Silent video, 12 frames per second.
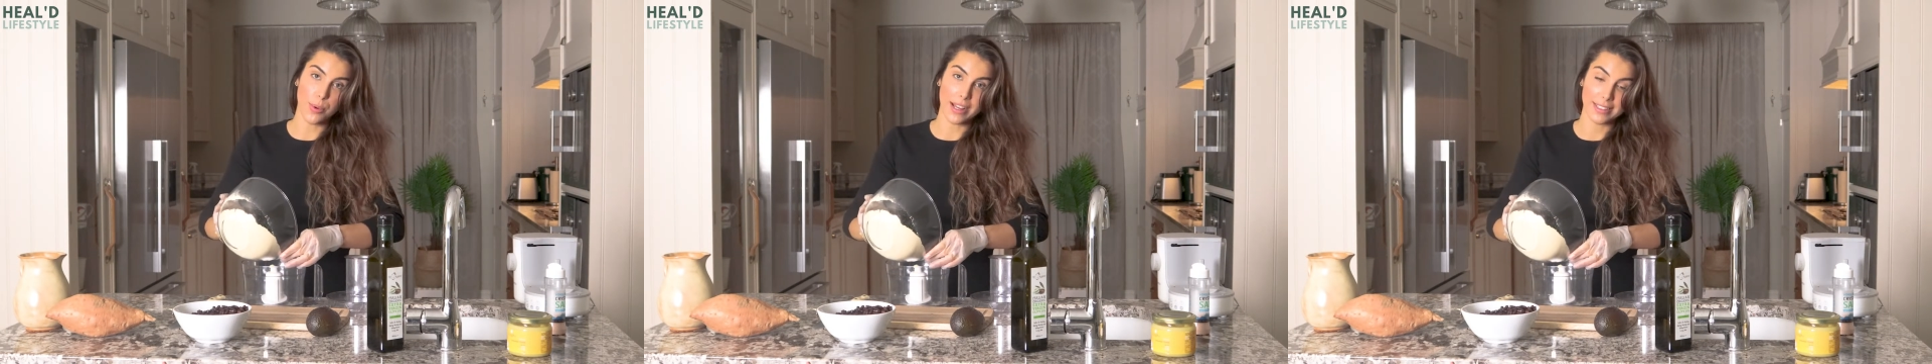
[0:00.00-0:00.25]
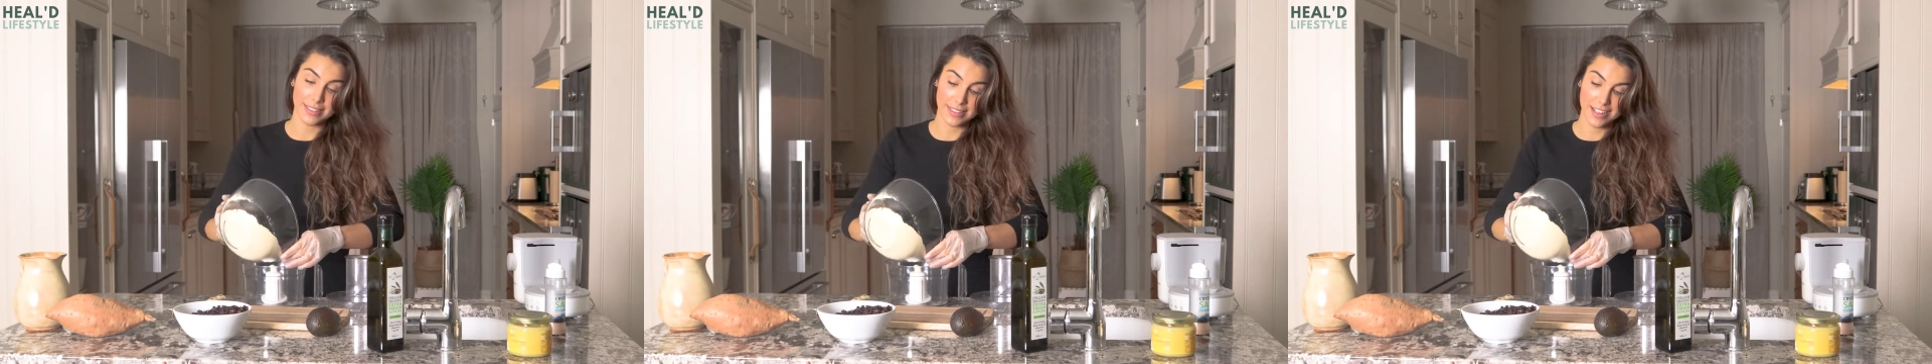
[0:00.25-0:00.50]

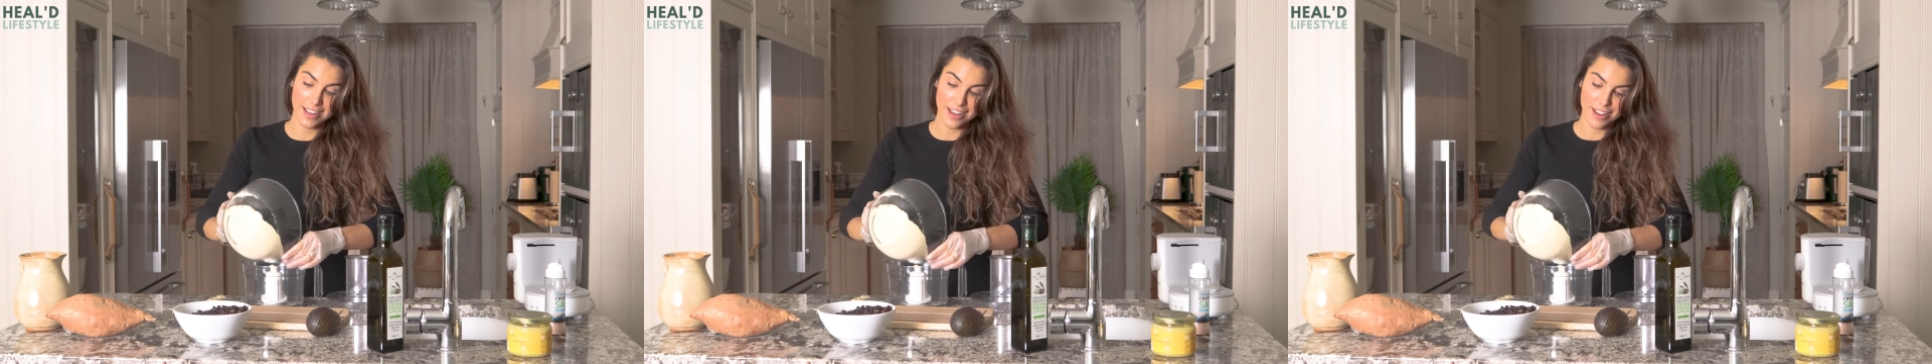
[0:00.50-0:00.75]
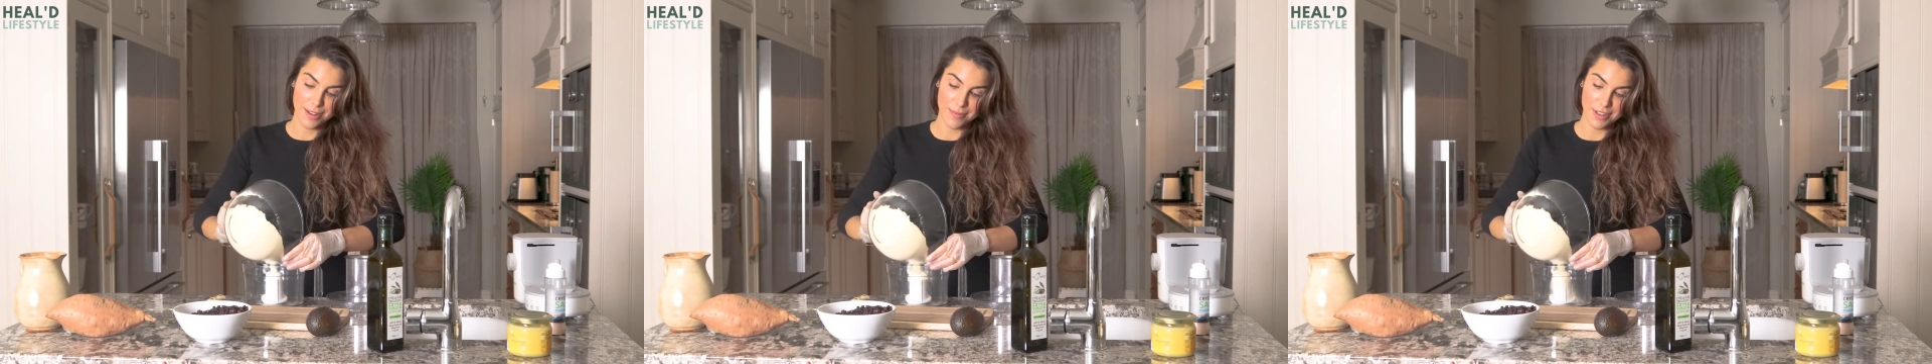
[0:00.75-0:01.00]
wet
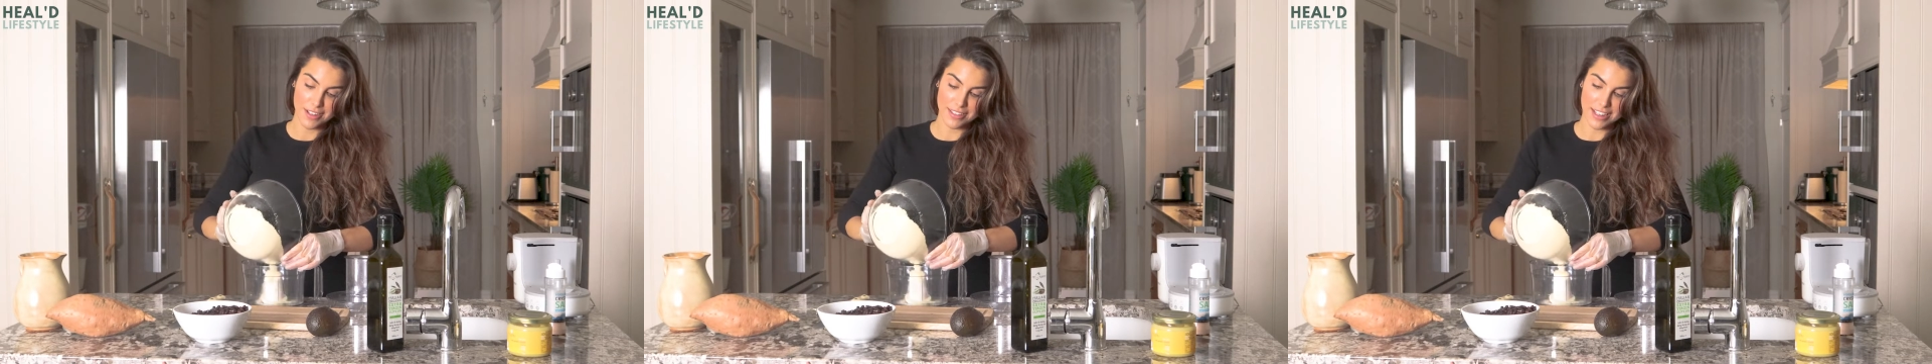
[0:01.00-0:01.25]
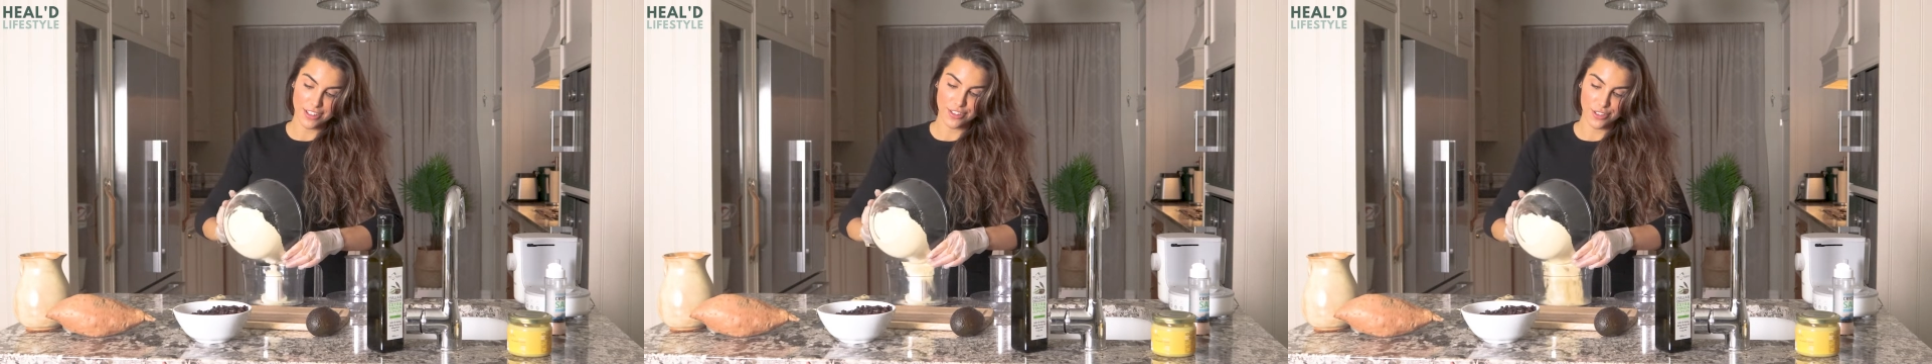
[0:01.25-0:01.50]

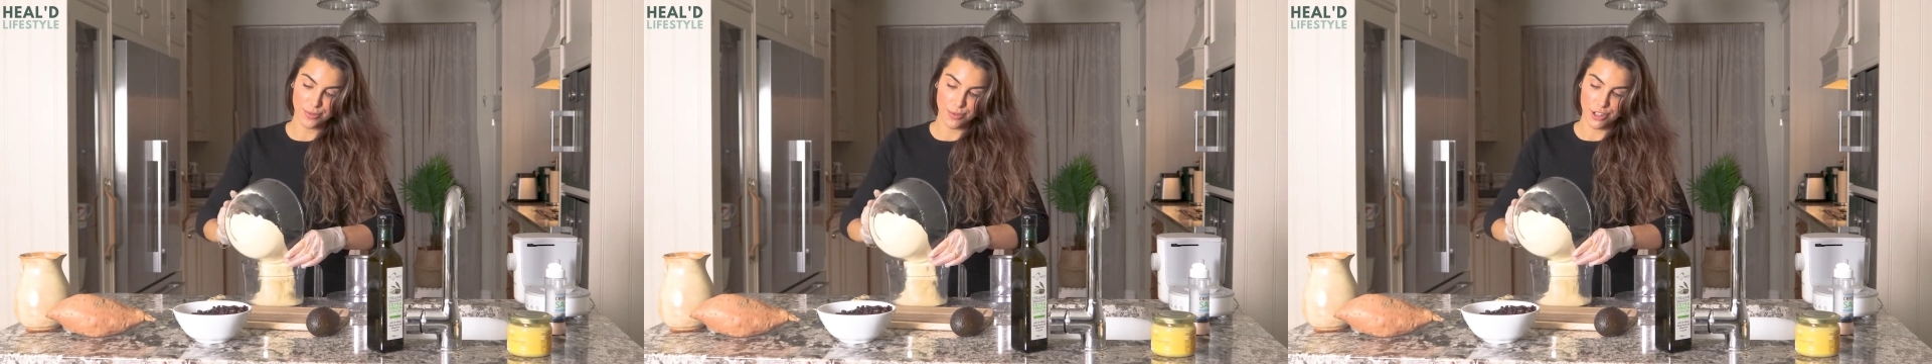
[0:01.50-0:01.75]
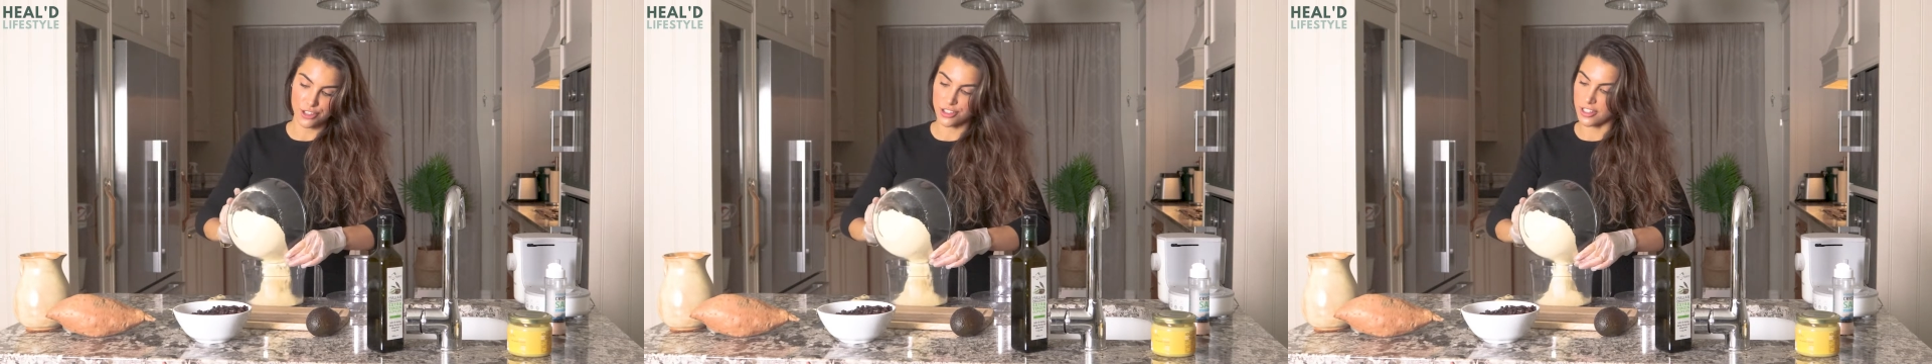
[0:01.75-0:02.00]
because I just
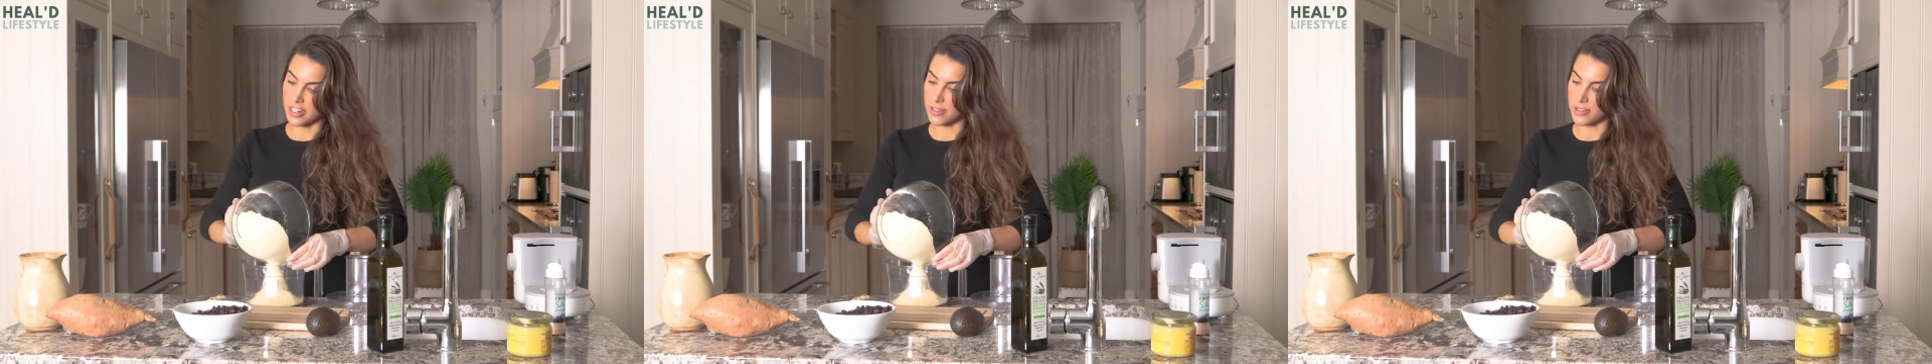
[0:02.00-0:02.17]
washed it.